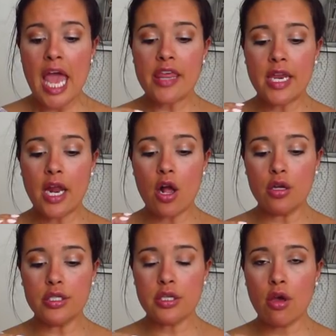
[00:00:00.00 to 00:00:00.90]
and then I
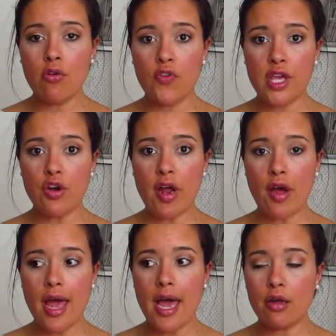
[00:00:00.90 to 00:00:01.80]
also figured
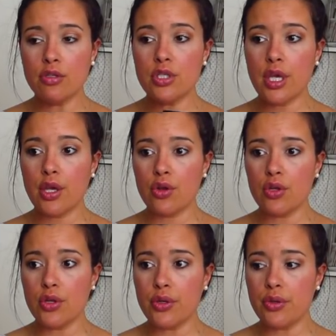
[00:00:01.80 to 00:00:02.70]
out how to
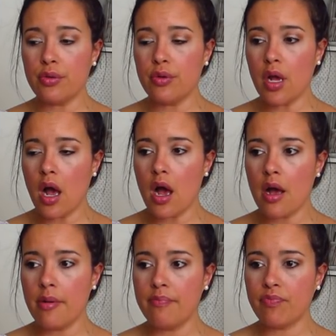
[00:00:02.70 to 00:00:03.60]
include
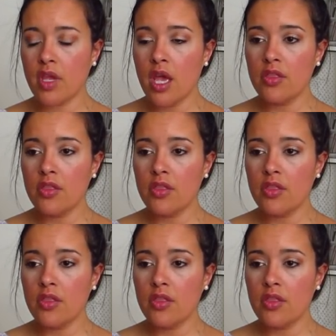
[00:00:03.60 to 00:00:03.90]
um,